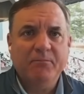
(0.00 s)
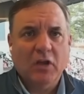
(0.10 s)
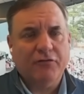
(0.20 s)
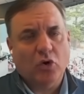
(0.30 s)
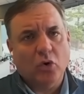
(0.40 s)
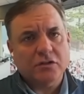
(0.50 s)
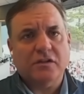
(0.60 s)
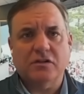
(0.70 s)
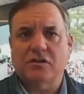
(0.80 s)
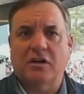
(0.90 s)
Of course,
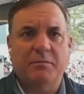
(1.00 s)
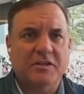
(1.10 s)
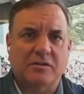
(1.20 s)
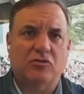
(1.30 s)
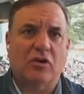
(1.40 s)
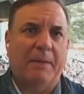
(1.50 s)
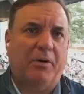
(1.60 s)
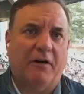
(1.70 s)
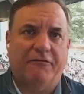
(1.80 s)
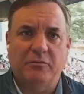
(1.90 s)
there's going to be some drop
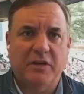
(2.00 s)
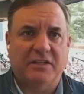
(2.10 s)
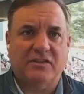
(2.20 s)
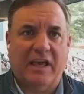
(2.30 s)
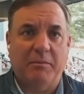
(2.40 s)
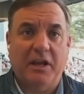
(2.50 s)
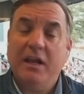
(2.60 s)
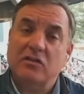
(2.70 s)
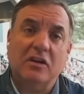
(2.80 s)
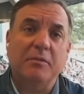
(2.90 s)
off from Nick Saban,
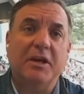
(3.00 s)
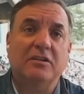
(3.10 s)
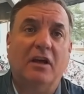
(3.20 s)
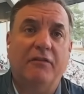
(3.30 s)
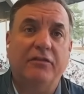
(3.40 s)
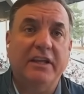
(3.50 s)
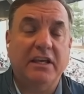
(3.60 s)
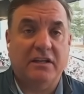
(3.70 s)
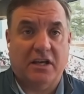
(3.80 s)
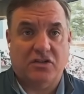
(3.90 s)
and it's going to be a tough
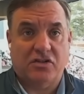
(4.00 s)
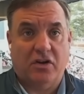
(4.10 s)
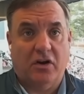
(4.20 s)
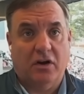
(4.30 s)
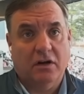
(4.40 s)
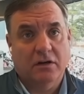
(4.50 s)
league next year.